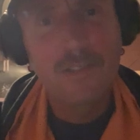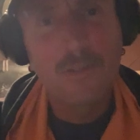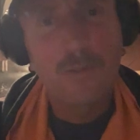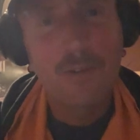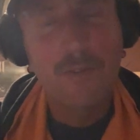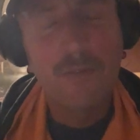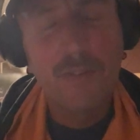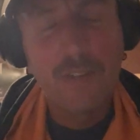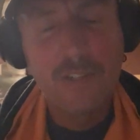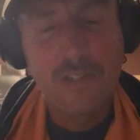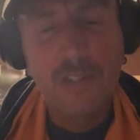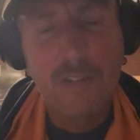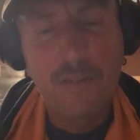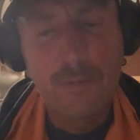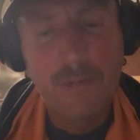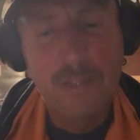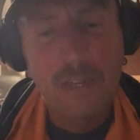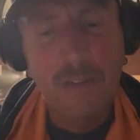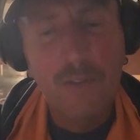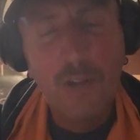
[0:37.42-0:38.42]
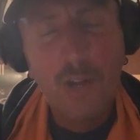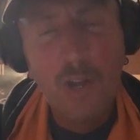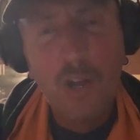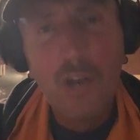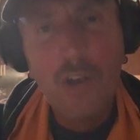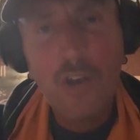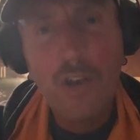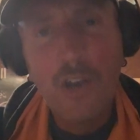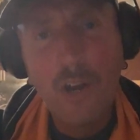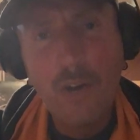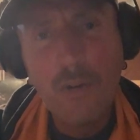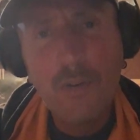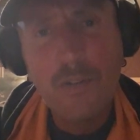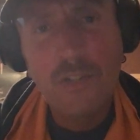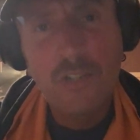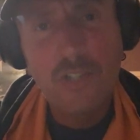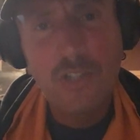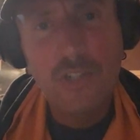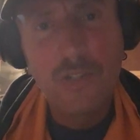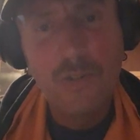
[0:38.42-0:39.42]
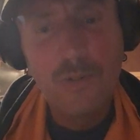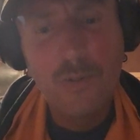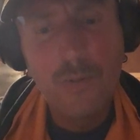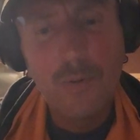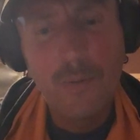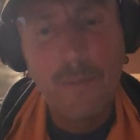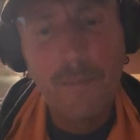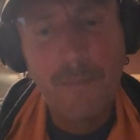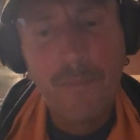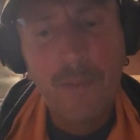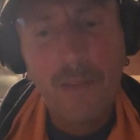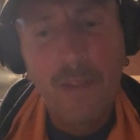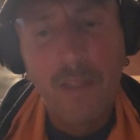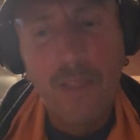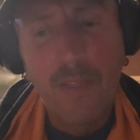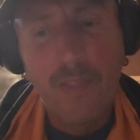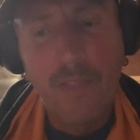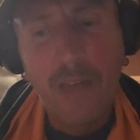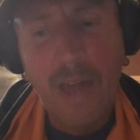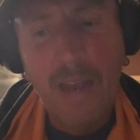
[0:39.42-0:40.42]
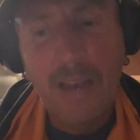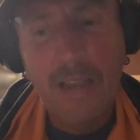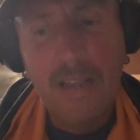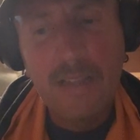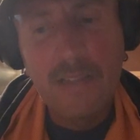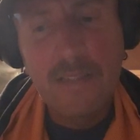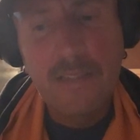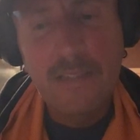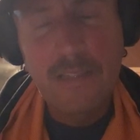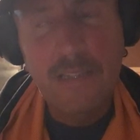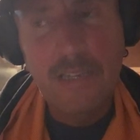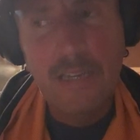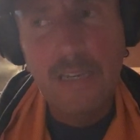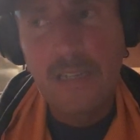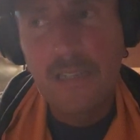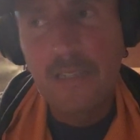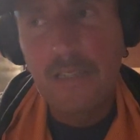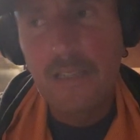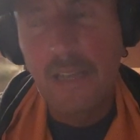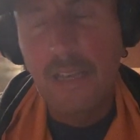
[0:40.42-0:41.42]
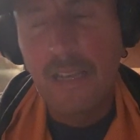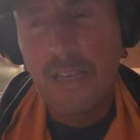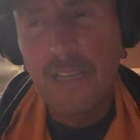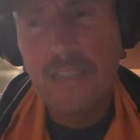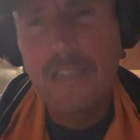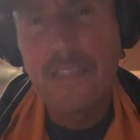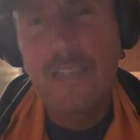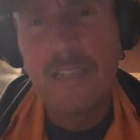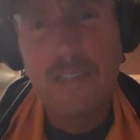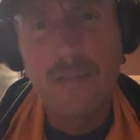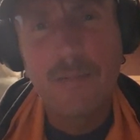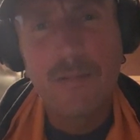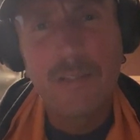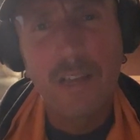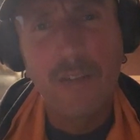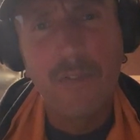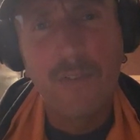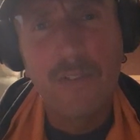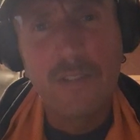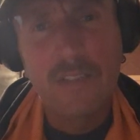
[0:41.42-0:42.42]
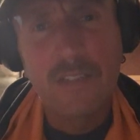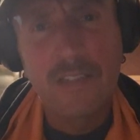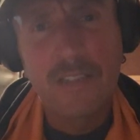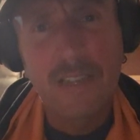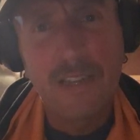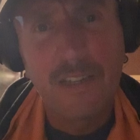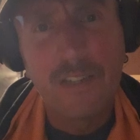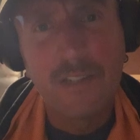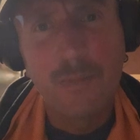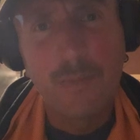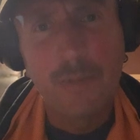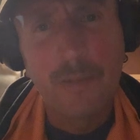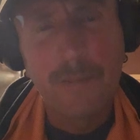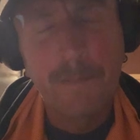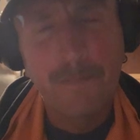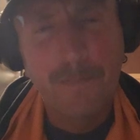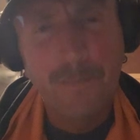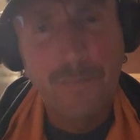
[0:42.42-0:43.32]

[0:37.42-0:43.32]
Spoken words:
sort of vision of himself. Note too that instinct that he sees himself as a salesman,